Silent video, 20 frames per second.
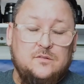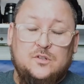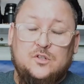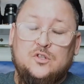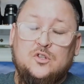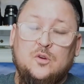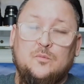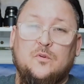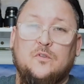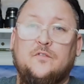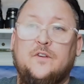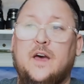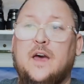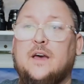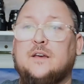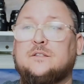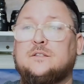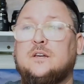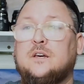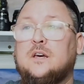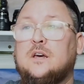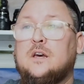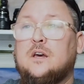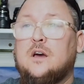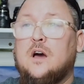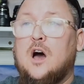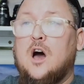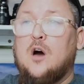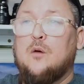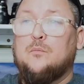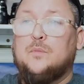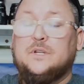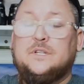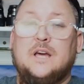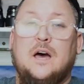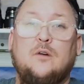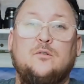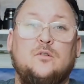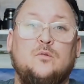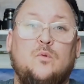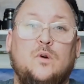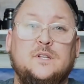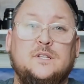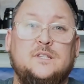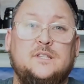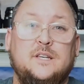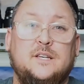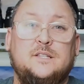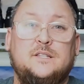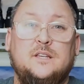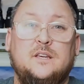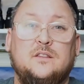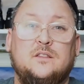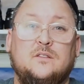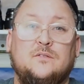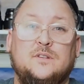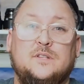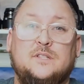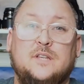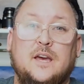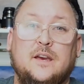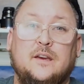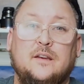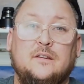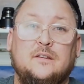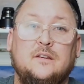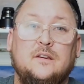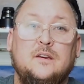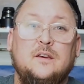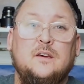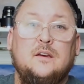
super fast. But down to 1/60th of a second.